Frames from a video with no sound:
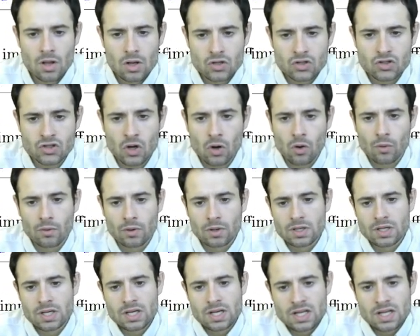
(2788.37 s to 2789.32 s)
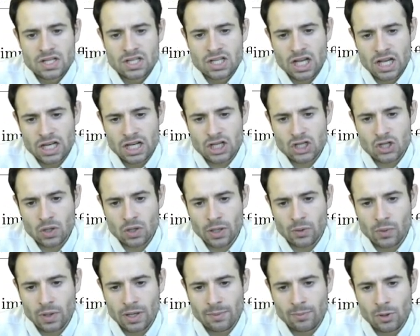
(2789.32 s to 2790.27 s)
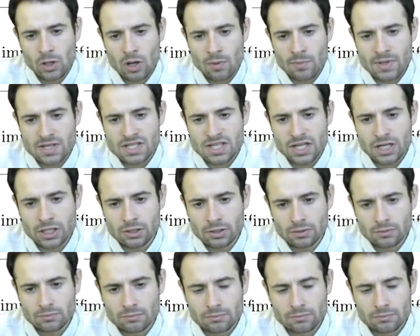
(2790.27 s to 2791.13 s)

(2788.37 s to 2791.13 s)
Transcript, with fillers: So the initial equilibrium is here.